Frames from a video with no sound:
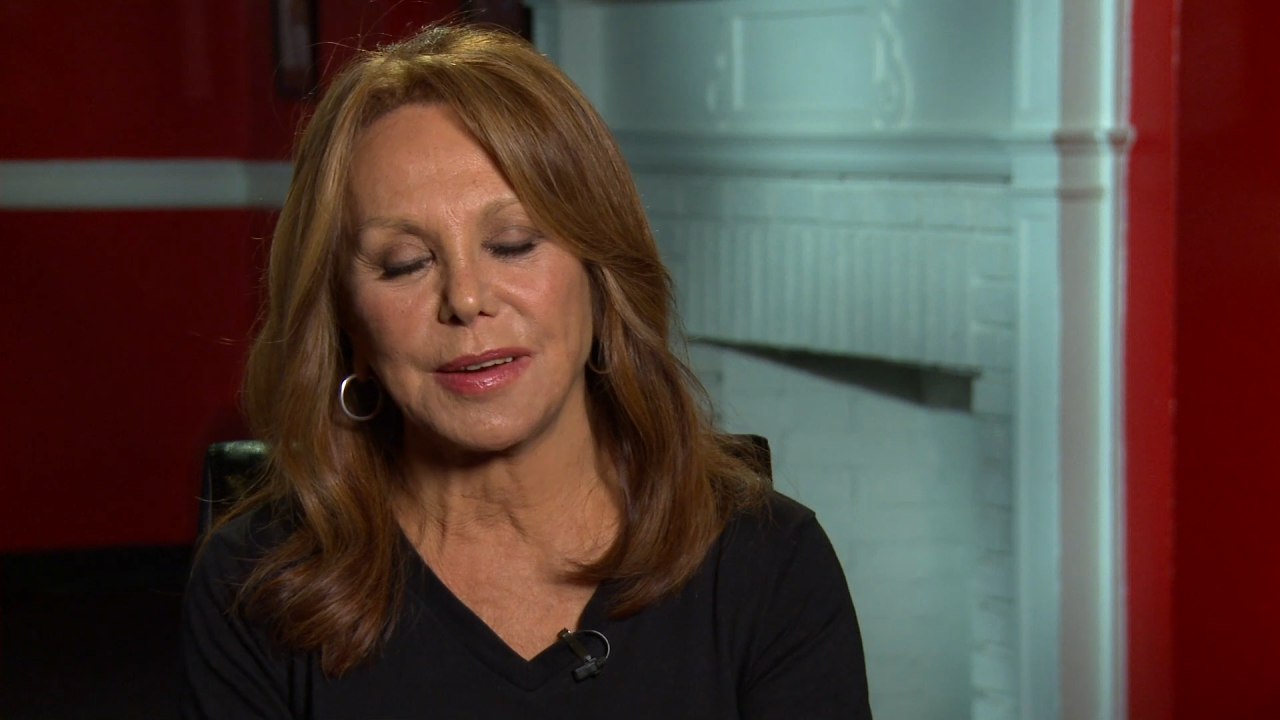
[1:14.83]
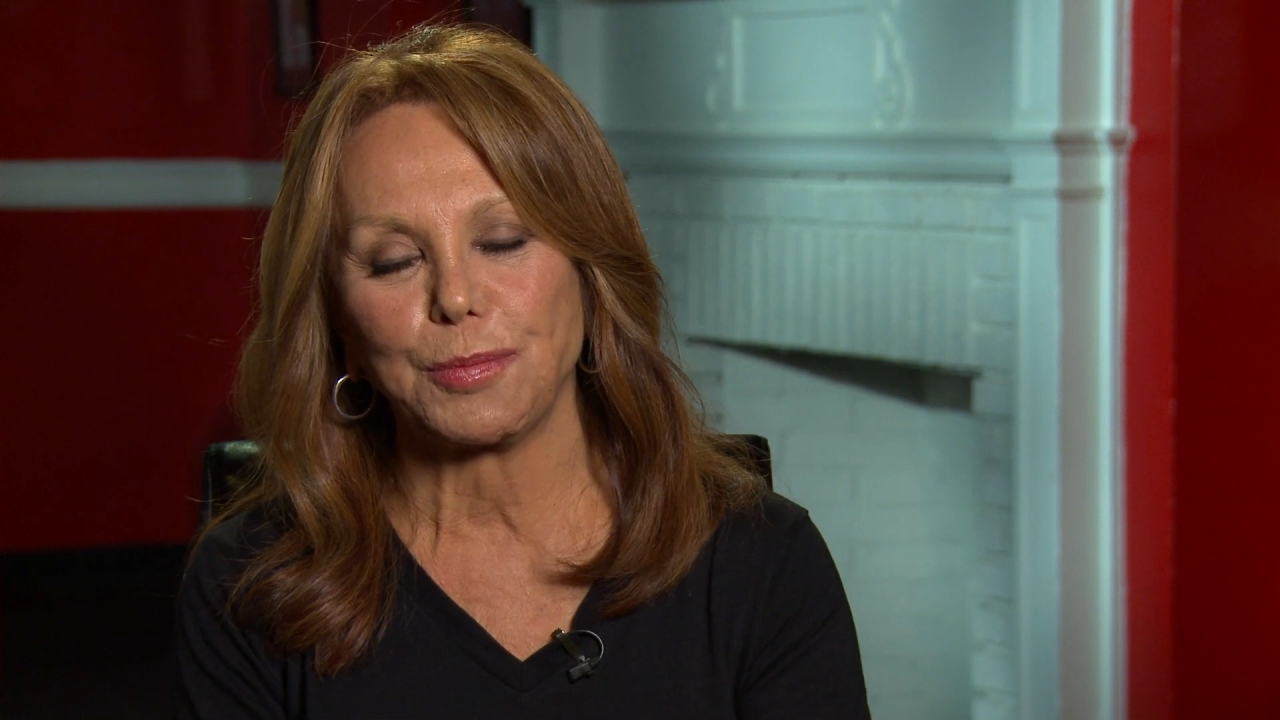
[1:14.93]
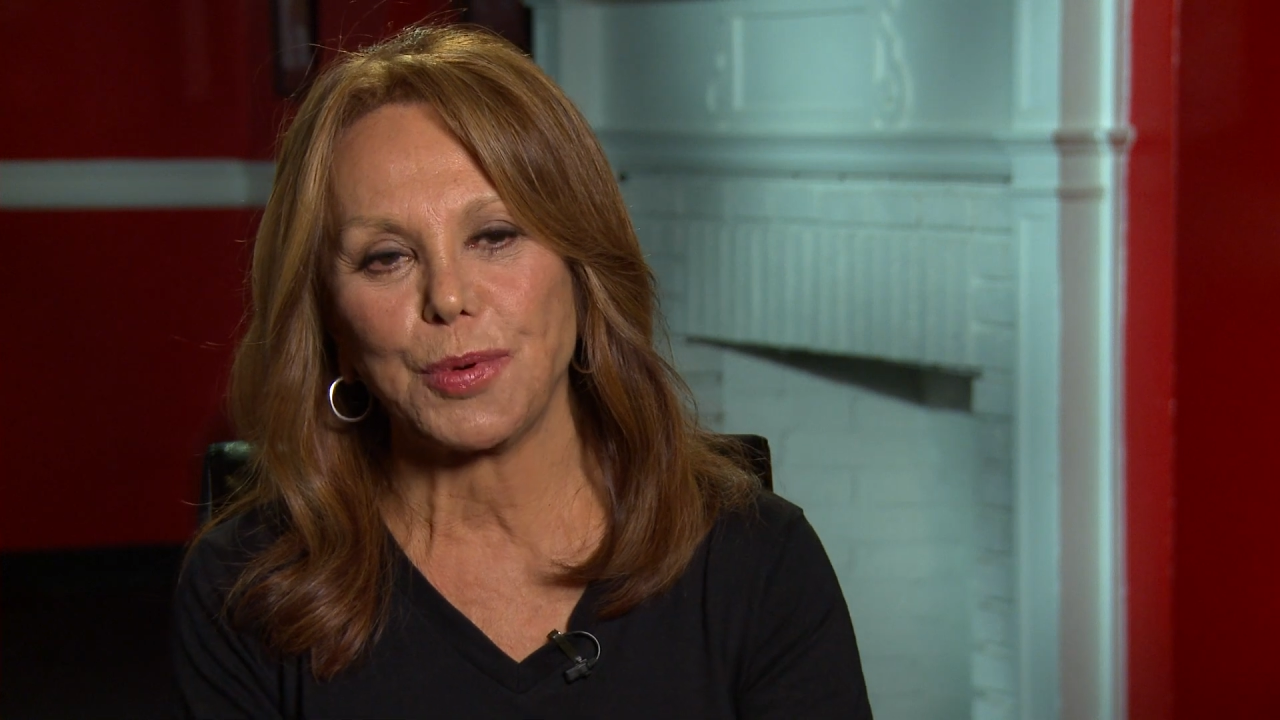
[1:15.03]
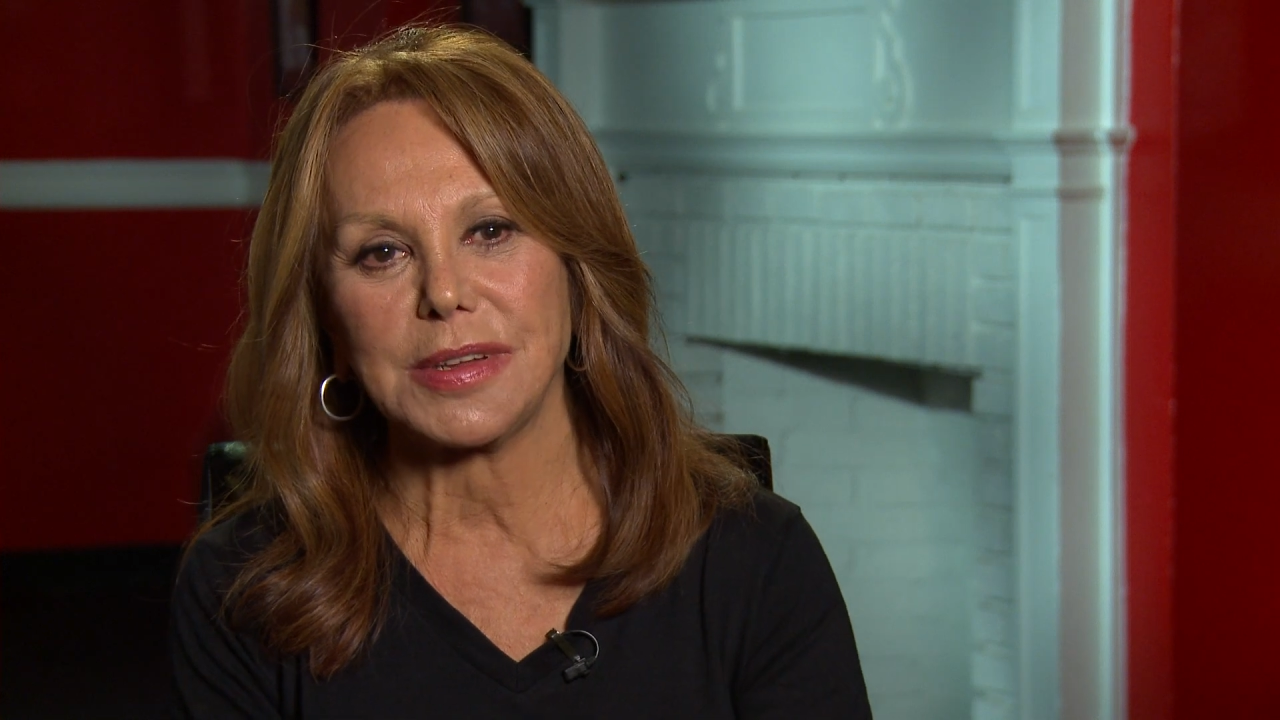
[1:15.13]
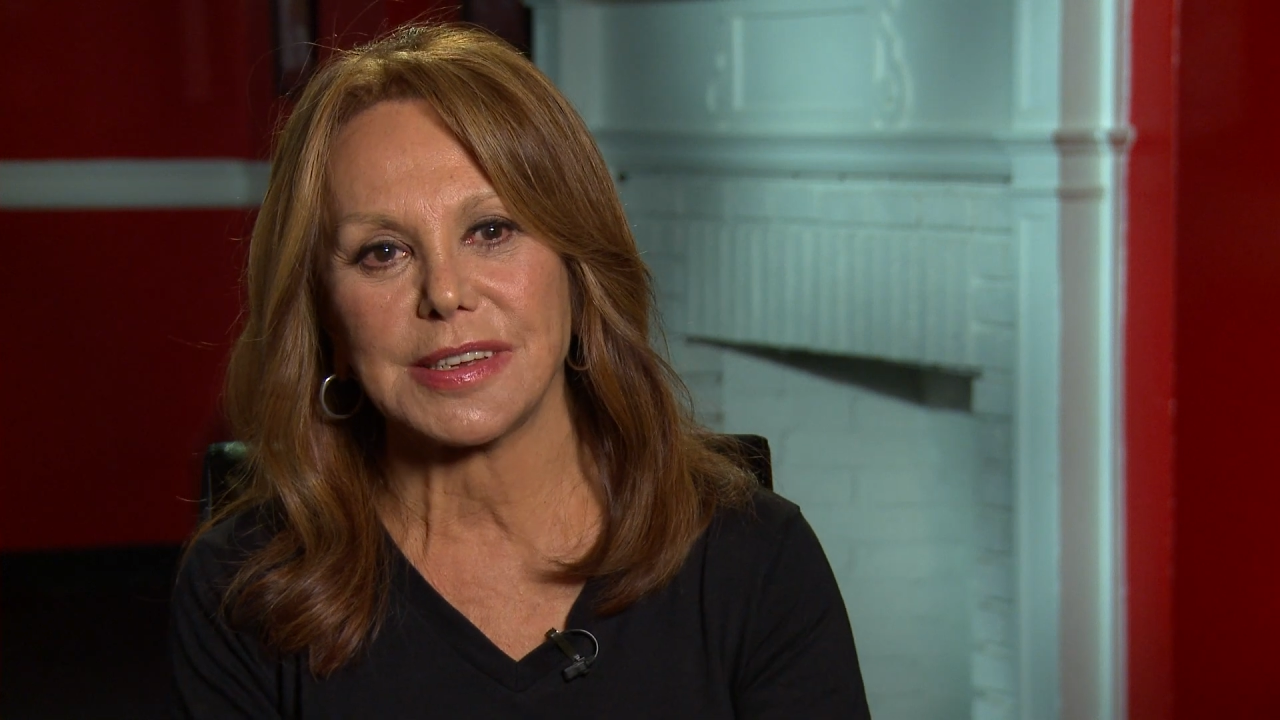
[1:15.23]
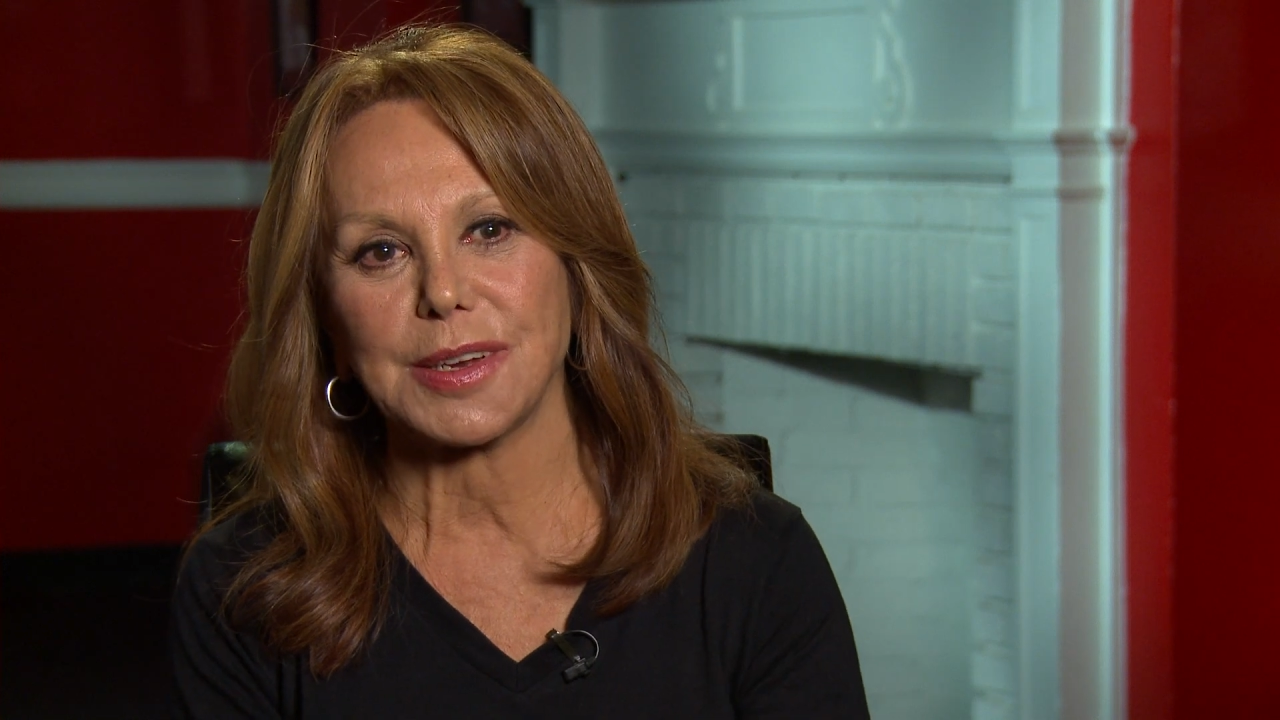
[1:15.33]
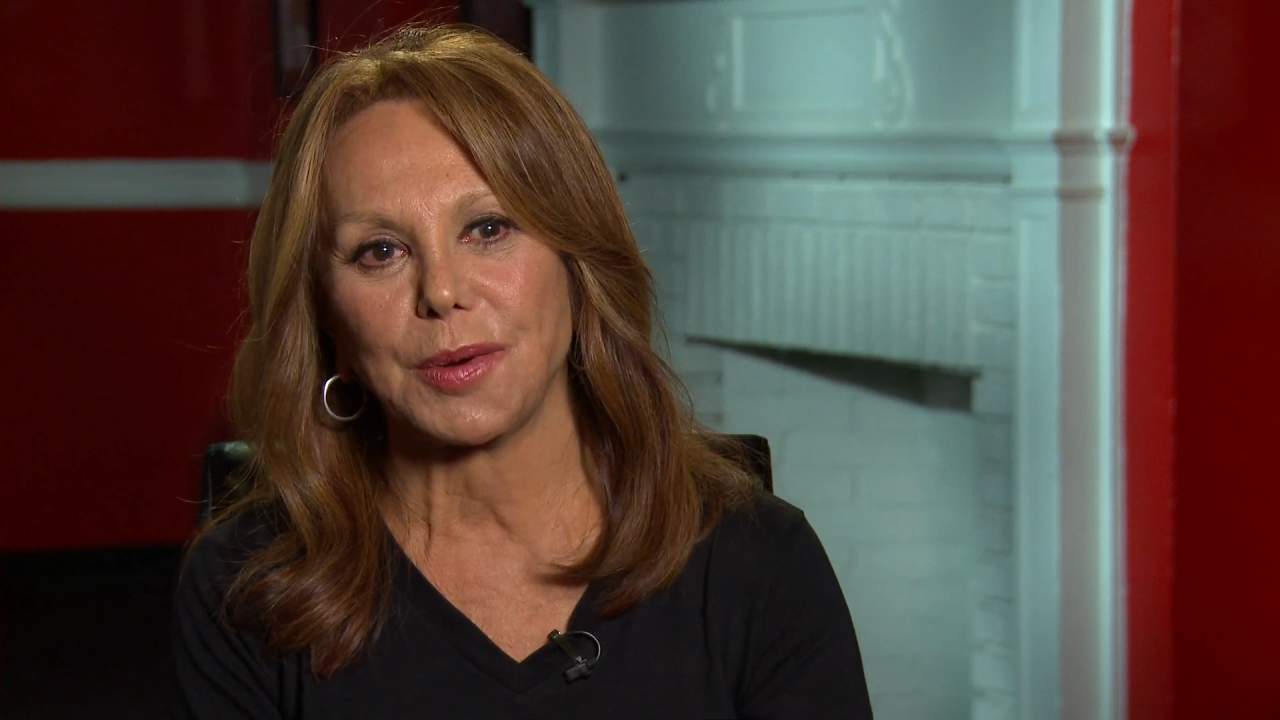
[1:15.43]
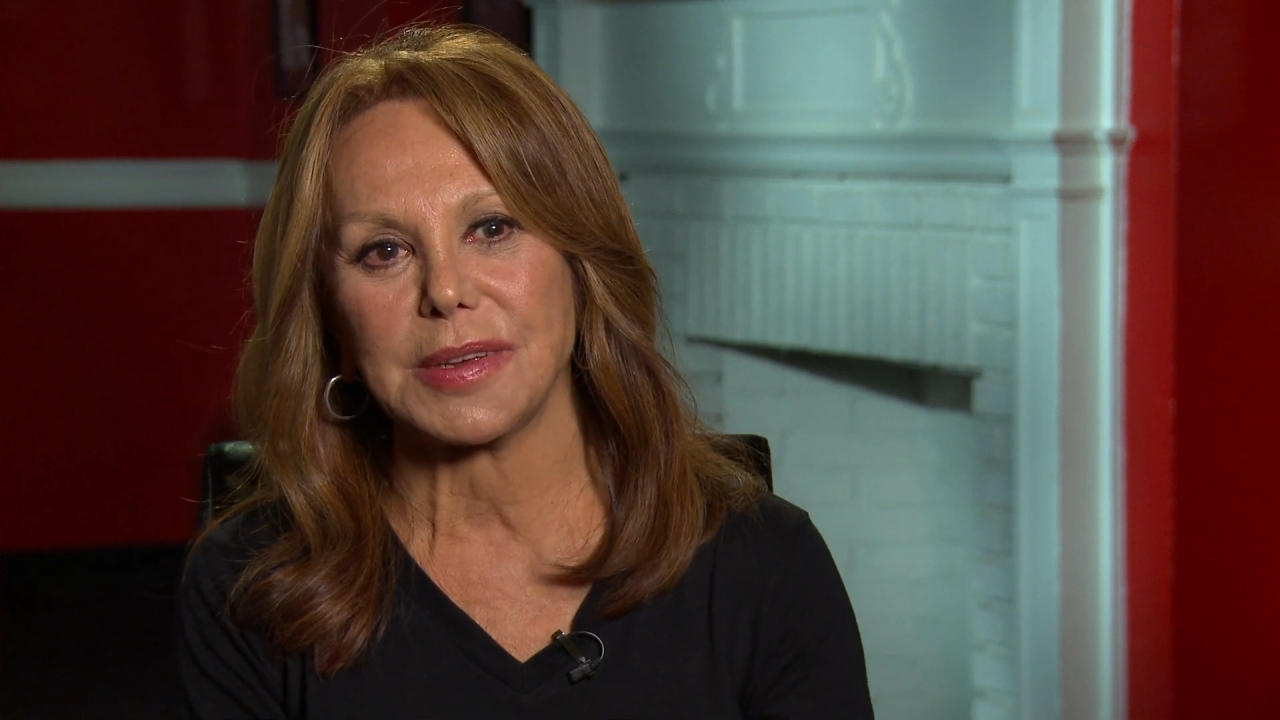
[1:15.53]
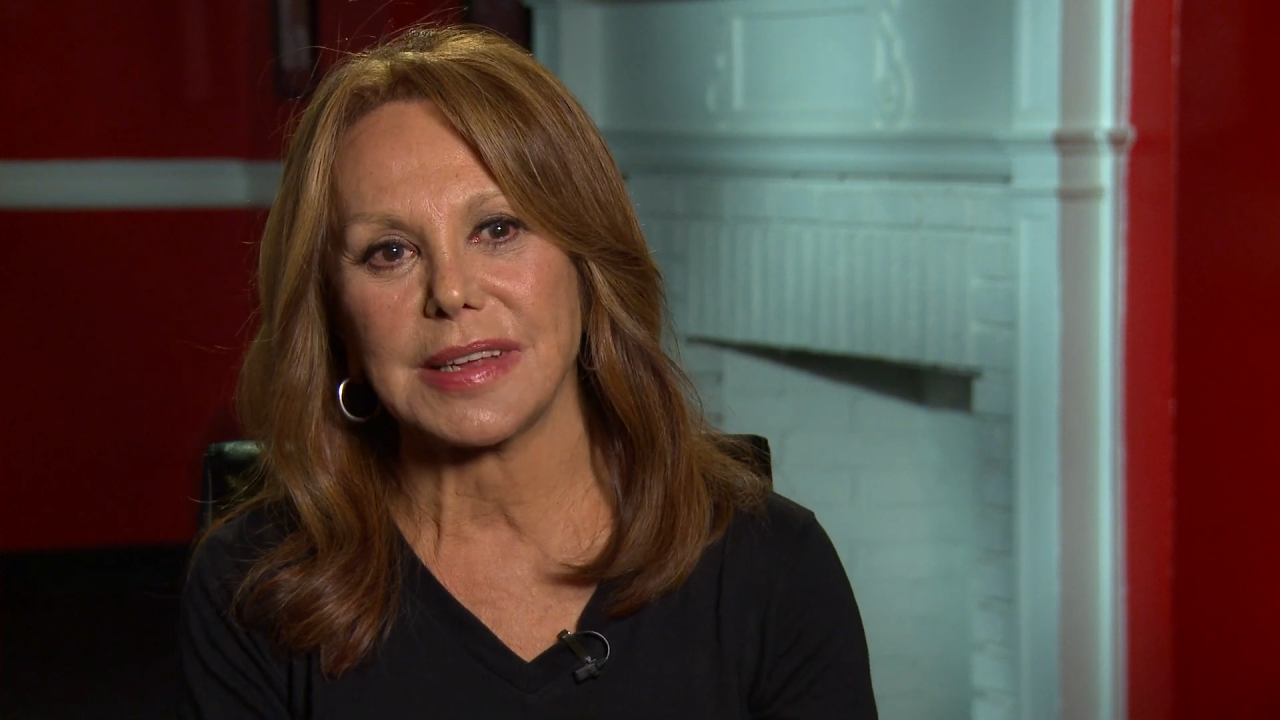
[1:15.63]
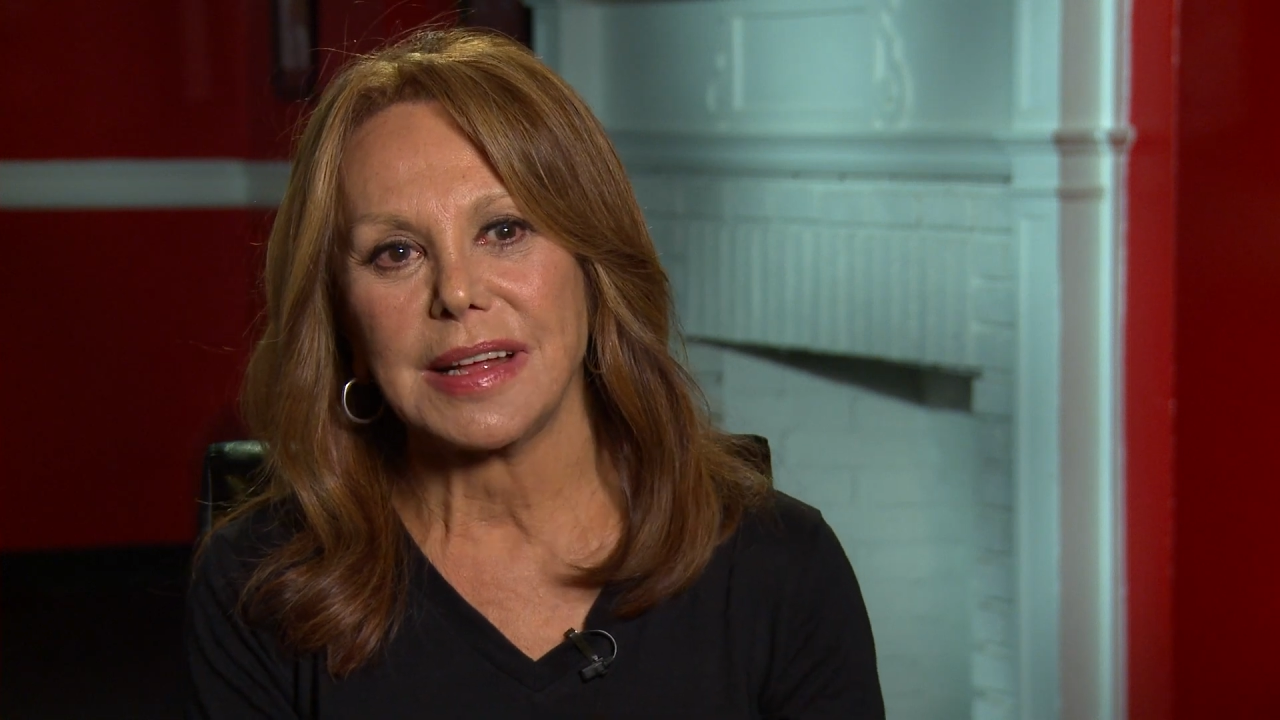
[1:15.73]
a print
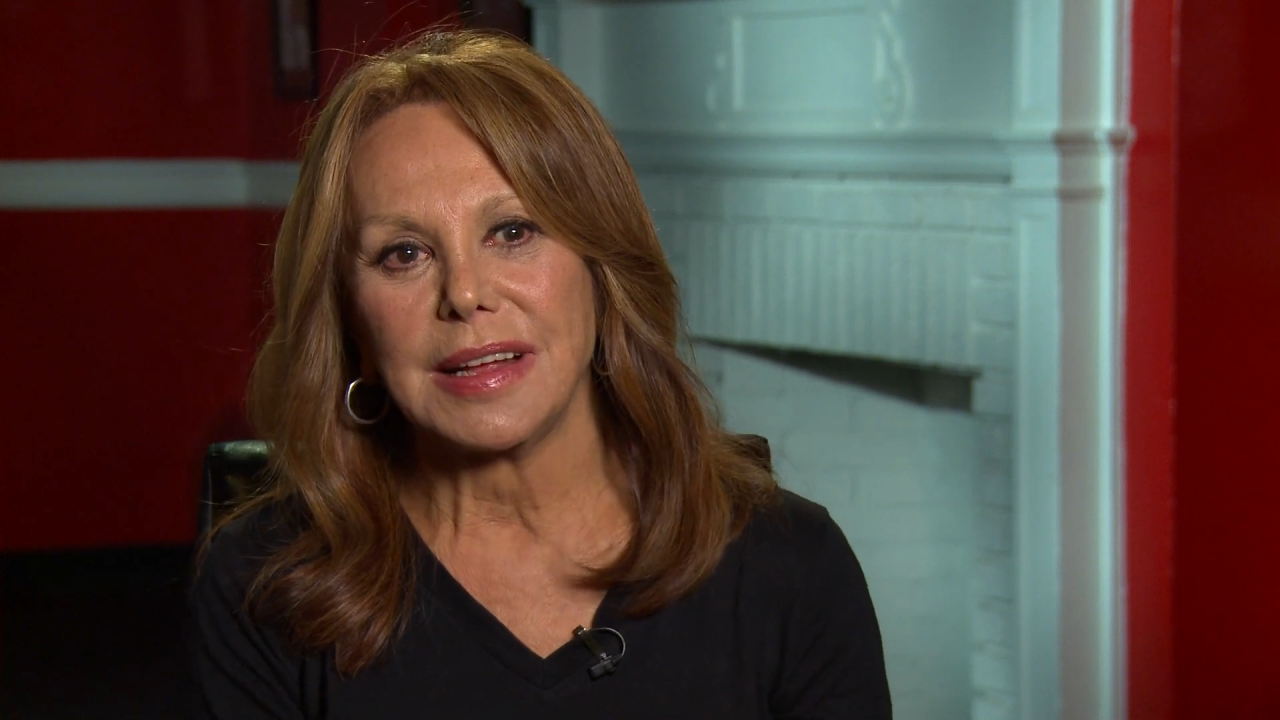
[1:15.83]
series